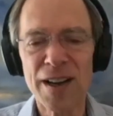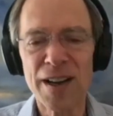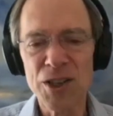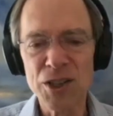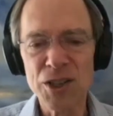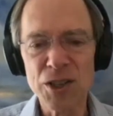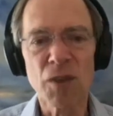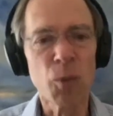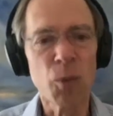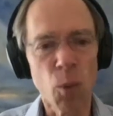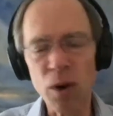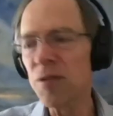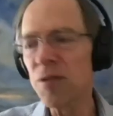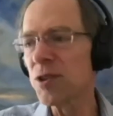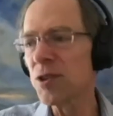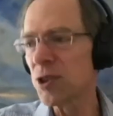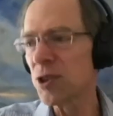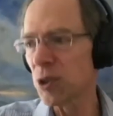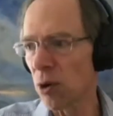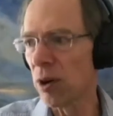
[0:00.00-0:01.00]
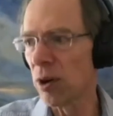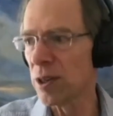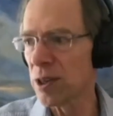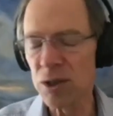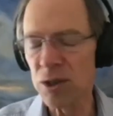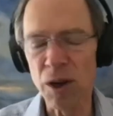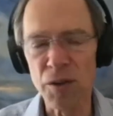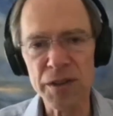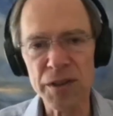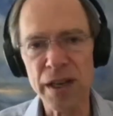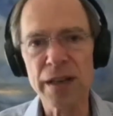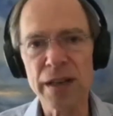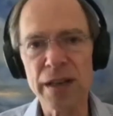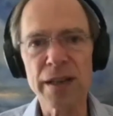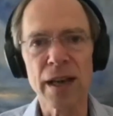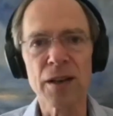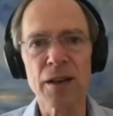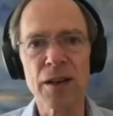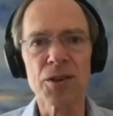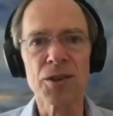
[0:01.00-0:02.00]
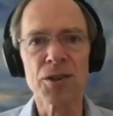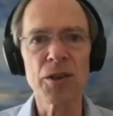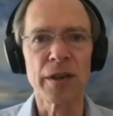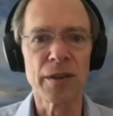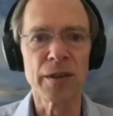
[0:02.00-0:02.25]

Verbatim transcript: So, one of the stories is called San Diego Zoo.